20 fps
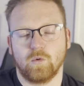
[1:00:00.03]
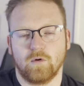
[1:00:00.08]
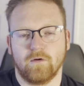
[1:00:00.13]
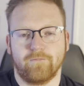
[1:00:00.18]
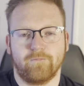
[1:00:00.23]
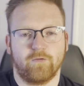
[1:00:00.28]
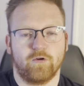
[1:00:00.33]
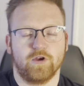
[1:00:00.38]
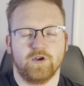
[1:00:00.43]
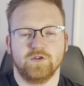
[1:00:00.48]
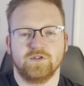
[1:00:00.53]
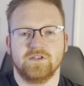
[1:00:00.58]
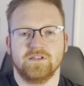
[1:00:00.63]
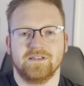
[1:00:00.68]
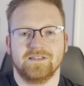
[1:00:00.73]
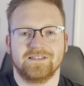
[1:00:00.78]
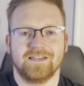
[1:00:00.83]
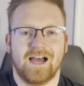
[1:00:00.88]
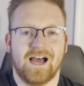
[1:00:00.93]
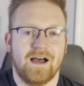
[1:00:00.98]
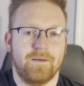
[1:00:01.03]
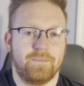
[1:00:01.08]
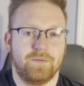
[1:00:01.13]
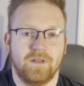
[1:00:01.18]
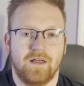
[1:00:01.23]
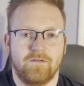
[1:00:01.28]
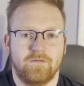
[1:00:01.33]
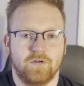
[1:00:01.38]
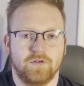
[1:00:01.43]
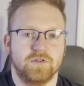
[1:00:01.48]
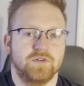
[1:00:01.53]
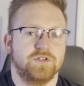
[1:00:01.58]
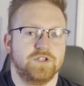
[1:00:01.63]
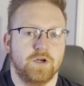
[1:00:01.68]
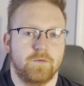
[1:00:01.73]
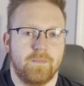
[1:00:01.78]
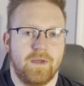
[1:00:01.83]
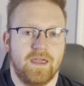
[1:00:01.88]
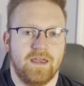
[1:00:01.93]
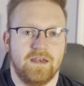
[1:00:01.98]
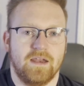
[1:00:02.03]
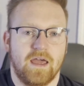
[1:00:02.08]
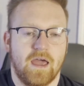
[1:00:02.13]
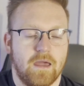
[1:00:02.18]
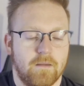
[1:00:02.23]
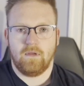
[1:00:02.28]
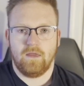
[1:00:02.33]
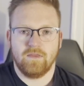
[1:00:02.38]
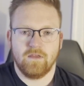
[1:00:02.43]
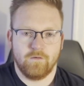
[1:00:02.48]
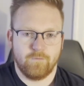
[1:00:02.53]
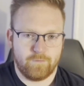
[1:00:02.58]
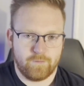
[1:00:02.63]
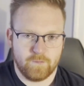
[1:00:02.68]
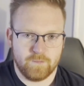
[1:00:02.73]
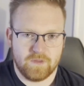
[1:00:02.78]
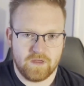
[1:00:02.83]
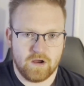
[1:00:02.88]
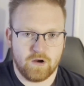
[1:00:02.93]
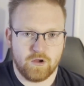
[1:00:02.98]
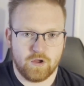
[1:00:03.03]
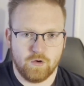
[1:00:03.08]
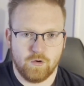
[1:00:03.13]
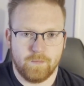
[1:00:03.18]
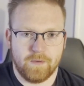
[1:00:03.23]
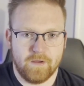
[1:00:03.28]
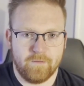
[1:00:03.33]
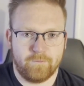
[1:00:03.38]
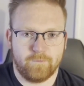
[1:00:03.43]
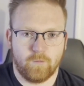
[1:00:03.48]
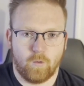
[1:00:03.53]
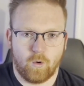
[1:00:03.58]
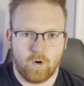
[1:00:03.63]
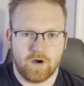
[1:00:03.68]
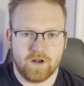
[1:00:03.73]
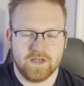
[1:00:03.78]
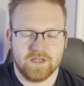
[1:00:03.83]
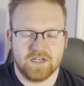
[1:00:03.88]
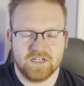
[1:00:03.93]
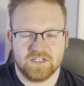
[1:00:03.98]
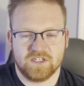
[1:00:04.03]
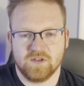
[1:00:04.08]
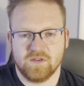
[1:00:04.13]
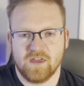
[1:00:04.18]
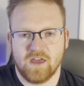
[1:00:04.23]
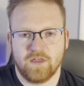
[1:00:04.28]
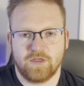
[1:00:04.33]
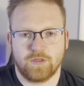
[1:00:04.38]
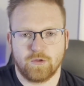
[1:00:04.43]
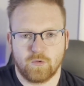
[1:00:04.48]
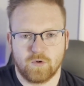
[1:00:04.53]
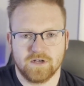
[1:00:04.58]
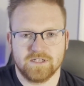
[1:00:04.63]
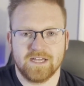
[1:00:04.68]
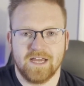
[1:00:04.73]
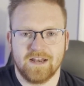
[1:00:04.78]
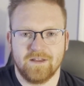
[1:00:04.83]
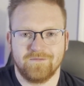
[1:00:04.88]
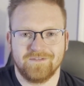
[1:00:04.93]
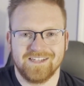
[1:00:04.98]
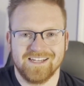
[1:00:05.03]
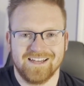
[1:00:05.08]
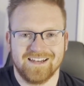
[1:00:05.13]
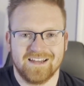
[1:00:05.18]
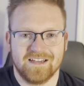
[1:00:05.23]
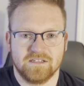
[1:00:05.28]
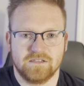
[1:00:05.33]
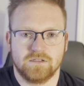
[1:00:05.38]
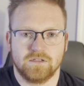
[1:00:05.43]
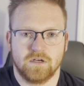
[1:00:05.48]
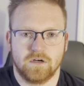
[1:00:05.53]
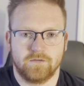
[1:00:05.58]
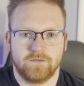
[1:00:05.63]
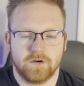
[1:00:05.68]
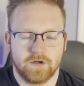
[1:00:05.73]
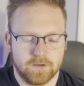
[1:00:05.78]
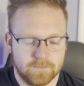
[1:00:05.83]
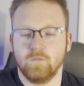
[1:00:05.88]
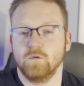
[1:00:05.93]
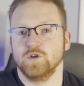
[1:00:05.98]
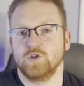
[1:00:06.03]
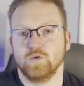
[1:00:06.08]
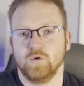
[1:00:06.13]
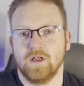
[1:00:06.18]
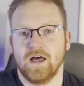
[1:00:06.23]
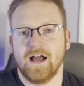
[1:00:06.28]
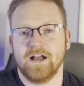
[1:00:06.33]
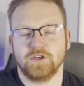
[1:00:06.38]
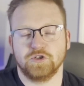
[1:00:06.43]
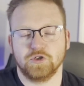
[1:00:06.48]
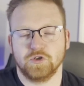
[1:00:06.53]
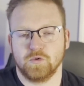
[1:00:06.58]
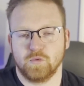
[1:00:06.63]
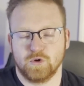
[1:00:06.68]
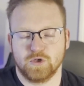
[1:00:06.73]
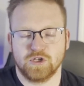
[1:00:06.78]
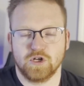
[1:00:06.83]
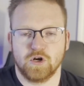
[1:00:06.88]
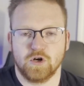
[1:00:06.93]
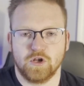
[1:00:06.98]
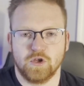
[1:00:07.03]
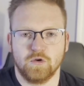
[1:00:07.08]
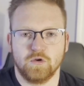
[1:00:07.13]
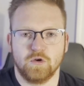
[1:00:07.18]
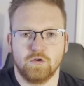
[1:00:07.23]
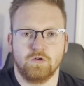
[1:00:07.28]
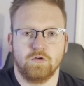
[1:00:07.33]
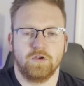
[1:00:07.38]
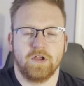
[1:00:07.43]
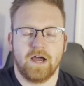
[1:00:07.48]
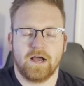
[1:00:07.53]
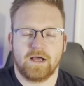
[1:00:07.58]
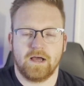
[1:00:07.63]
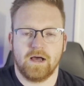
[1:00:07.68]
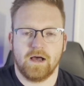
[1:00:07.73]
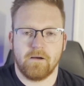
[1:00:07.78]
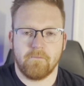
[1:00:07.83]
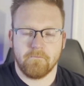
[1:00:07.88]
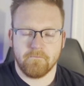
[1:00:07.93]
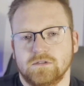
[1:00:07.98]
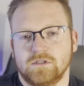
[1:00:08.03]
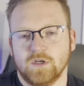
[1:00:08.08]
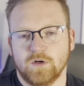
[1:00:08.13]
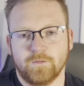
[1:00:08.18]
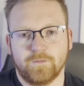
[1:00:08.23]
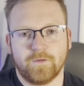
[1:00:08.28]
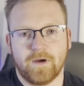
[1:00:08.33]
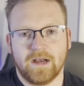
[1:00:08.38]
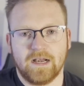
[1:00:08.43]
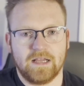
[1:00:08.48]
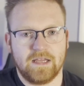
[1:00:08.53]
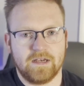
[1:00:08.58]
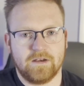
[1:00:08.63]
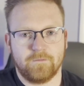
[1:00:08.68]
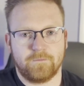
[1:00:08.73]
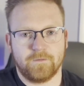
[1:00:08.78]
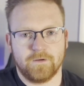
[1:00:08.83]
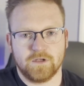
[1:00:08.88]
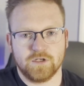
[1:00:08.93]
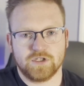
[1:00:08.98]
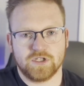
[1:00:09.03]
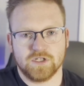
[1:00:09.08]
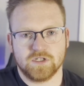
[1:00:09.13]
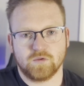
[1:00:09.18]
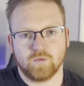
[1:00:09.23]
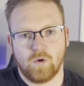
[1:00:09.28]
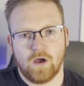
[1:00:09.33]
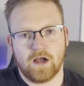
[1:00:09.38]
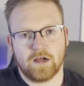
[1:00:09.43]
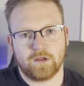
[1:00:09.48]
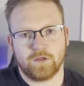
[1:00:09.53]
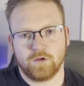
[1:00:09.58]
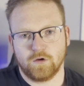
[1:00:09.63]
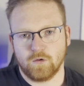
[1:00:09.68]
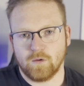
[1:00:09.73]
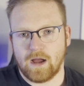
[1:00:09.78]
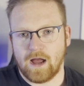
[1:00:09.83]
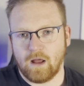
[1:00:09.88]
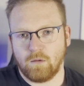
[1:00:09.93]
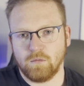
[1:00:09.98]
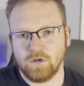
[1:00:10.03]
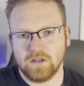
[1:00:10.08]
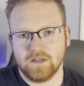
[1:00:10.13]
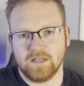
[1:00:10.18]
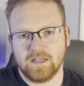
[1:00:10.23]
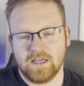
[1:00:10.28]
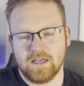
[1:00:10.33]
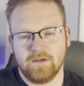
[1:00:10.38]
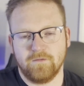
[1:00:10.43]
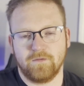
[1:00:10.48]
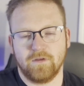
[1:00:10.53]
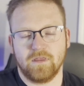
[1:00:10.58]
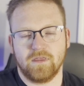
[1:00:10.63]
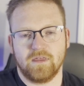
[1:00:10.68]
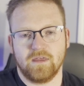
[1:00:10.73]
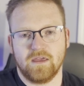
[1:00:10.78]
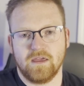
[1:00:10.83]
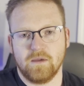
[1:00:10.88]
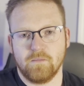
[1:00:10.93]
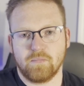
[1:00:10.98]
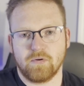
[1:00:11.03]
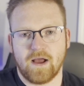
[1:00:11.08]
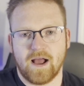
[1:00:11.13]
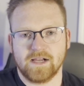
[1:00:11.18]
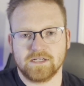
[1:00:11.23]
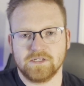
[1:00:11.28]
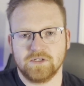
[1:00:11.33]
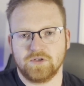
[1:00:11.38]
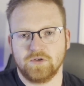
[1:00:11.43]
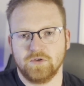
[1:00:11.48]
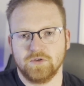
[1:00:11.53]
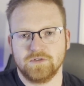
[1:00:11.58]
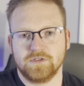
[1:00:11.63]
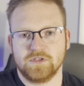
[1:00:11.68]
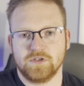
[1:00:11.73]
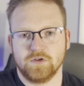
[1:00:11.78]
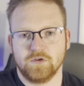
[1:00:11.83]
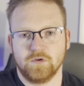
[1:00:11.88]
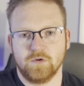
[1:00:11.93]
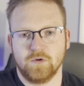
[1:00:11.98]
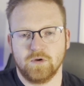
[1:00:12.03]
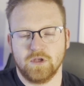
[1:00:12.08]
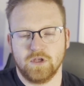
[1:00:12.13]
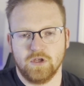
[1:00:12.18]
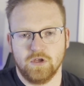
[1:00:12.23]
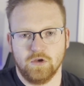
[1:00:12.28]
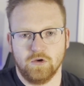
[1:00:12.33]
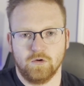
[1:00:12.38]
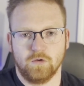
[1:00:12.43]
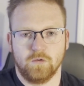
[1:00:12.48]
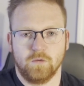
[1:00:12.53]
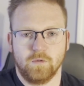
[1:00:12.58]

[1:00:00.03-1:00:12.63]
refer you to the top level domain name, and then from there you'll be forwarded to the authoritative DNS server, which will actually return you google.com. So finally, to finish this walkthrough, I will leave the practical to you.